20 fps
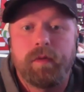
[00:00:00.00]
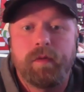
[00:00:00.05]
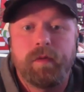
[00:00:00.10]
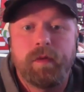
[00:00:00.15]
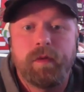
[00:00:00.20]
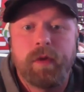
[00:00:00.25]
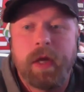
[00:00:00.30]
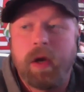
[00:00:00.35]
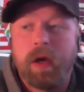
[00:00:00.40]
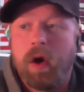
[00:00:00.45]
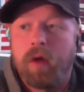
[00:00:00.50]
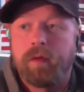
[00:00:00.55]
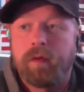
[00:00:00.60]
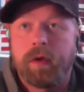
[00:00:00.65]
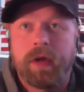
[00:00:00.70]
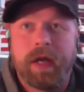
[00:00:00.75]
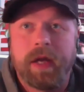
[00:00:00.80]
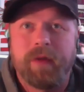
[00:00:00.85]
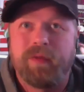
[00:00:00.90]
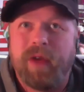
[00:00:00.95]
it
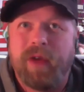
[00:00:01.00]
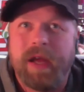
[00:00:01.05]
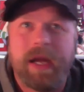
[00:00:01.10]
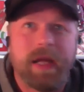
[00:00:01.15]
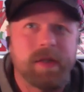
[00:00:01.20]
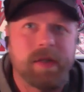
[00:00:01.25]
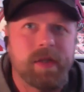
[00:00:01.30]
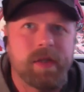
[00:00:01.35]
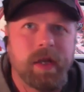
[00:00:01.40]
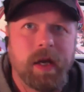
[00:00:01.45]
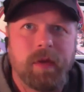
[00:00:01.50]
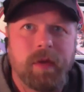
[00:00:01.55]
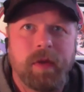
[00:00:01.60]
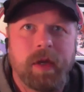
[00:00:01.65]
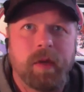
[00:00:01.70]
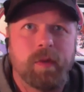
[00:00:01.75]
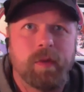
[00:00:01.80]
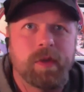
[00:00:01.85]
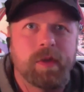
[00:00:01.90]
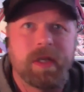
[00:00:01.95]
offered like financing. I think
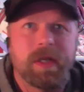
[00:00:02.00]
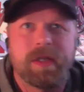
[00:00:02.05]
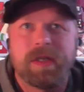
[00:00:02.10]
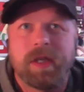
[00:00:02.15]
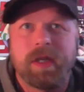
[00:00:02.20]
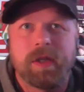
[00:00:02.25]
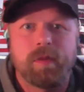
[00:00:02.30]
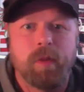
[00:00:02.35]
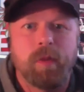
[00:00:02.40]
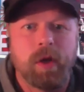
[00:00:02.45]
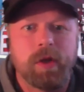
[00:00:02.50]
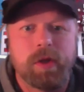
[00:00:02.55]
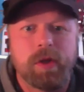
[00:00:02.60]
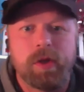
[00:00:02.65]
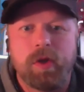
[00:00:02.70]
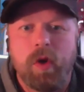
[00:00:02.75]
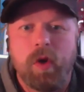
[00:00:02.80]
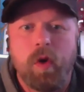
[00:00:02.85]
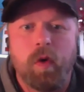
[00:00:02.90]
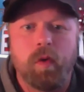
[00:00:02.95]
it was like 6 months,
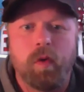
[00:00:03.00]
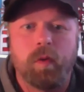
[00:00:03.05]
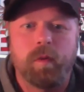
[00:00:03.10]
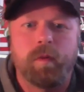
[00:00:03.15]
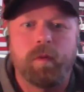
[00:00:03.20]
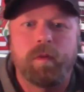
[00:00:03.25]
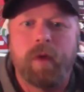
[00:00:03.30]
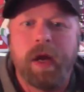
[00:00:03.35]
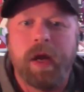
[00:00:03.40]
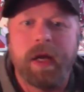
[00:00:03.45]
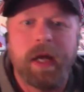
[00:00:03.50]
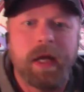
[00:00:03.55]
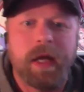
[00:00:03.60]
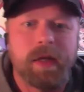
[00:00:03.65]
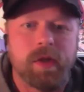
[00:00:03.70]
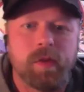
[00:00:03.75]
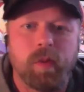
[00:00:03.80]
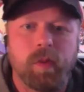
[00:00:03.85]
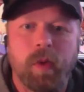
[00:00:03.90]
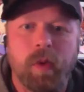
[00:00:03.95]
no
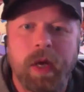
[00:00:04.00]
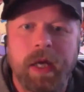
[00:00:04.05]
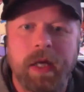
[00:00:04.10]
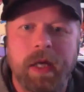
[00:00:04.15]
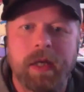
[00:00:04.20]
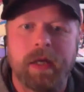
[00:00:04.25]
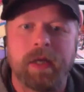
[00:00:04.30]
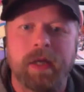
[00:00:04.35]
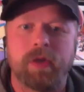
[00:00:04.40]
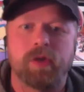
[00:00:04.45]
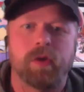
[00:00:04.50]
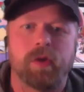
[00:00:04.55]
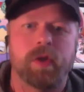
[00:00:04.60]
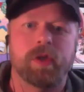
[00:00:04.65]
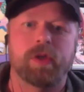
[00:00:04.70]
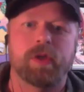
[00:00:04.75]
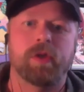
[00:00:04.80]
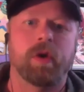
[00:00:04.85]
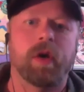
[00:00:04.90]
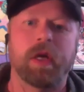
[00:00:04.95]
finance rate,
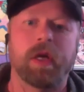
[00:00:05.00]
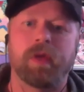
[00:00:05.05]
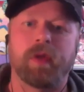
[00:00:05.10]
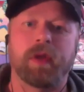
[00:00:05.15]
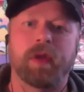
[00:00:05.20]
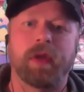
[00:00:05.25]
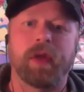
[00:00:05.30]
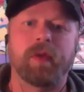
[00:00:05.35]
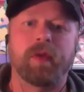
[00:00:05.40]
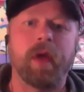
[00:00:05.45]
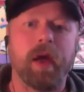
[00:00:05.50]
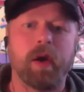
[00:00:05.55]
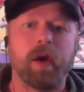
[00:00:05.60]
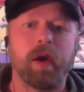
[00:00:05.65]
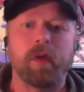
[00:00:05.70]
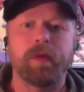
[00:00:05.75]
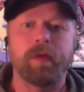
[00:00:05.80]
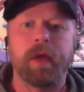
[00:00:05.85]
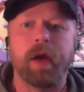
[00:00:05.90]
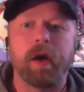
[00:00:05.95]
interest, or anything like that
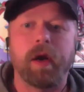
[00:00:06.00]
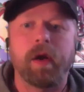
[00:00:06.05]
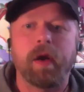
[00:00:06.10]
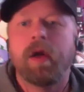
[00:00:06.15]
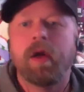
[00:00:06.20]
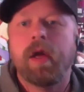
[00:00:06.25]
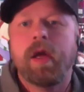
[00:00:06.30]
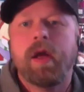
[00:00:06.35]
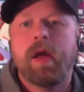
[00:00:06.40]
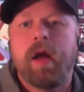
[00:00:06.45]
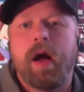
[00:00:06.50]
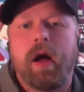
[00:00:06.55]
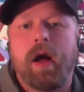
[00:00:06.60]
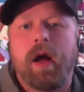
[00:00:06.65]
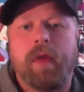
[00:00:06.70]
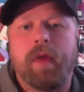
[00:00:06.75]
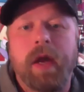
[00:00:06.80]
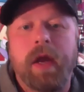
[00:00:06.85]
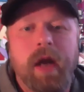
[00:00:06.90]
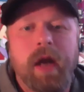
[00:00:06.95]
on there.
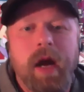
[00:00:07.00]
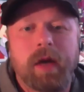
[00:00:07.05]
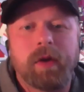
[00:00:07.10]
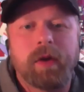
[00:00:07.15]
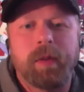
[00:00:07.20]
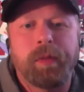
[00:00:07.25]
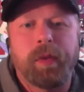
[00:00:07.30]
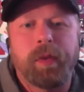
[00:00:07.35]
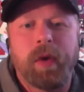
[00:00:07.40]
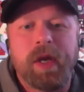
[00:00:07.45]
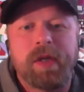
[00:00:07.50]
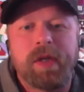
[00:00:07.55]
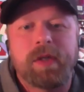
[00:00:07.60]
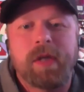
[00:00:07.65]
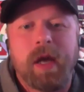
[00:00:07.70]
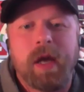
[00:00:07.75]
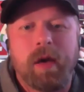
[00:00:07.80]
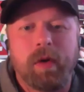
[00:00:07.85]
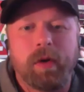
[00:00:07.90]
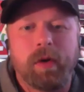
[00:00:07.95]
They knocked the price
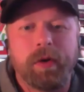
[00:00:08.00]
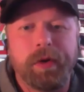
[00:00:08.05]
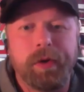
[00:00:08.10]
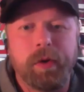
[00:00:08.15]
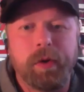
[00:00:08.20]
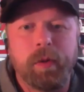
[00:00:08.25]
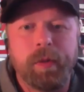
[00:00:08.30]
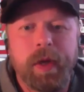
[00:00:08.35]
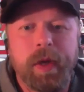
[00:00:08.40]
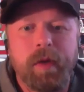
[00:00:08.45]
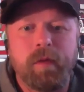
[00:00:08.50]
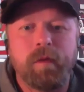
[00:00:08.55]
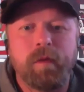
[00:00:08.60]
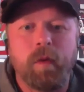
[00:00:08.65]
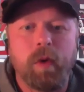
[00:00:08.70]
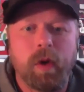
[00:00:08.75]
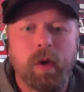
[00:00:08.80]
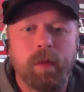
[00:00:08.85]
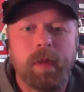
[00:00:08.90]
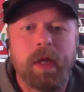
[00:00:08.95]
down a little bit
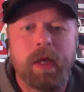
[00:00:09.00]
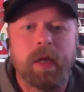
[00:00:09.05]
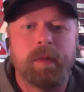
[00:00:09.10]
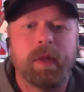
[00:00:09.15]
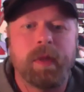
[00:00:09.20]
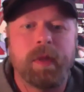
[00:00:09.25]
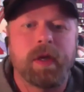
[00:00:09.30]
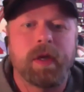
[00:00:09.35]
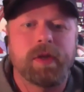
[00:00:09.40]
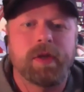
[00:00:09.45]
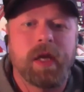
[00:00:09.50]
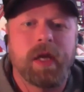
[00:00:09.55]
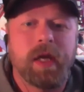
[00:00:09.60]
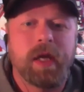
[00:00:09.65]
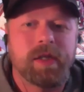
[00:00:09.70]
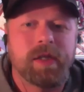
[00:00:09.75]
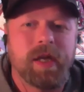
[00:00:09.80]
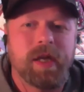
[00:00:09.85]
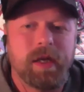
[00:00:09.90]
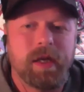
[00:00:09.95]
for me because I
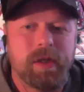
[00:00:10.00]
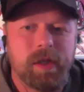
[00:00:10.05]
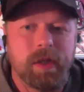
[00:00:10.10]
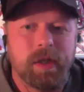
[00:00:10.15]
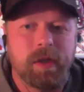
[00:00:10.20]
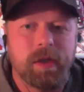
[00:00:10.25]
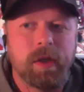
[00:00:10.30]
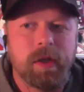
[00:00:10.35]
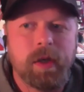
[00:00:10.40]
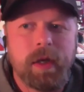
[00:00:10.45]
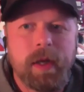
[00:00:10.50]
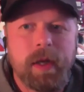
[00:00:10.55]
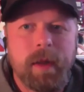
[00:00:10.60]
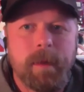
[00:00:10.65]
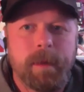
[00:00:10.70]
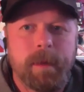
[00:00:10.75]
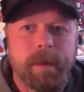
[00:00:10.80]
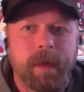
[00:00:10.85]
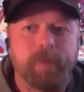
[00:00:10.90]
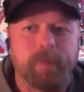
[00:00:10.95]
guess I did
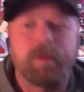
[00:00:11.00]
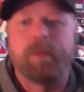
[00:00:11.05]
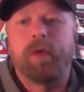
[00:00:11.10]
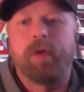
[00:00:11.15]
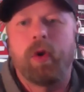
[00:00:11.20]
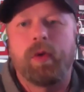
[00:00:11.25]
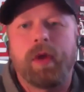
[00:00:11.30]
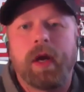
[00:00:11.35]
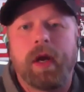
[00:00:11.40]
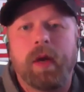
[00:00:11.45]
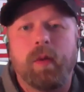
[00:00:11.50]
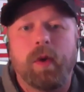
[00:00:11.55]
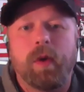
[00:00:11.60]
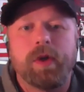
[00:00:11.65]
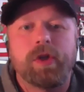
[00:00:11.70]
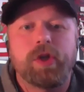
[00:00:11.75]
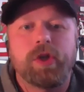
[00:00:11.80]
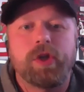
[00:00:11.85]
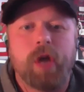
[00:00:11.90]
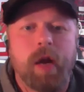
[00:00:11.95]
let them know that I
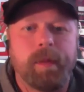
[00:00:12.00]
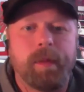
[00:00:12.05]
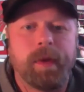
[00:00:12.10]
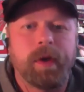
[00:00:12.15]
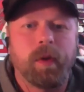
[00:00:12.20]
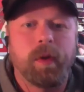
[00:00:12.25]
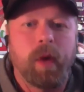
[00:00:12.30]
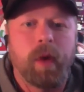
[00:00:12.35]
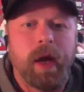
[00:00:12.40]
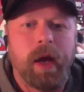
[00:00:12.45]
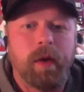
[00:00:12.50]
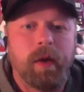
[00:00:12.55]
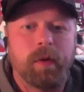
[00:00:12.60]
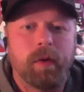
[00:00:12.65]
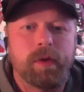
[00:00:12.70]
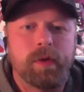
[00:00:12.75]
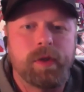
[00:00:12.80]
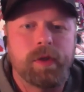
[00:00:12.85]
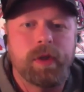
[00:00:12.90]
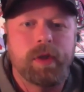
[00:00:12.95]
was shopping
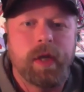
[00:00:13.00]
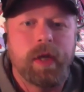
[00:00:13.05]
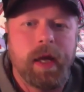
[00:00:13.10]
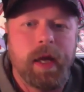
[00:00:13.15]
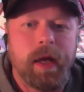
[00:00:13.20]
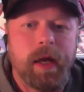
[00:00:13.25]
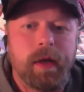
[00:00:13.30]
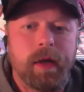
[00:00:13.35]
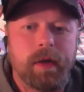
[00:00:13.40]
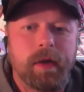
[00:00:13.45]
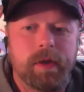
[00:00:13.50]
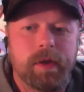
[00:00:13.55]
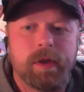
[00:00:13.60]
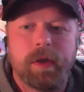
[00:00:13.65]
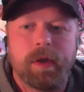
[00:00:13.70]
around and